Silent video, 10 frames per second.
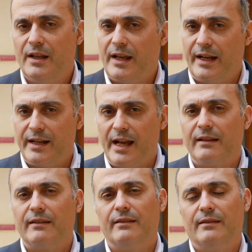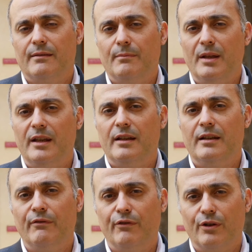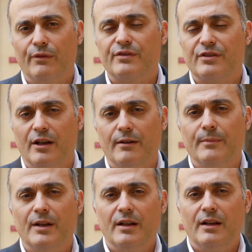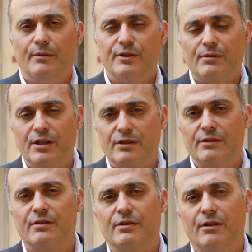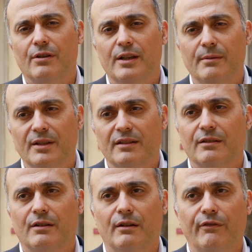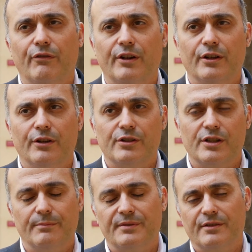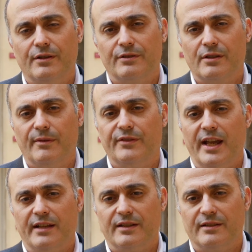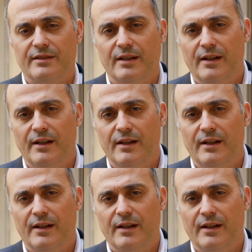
And that may involve some restrictions or limits of foreign ownerships on some of the assets.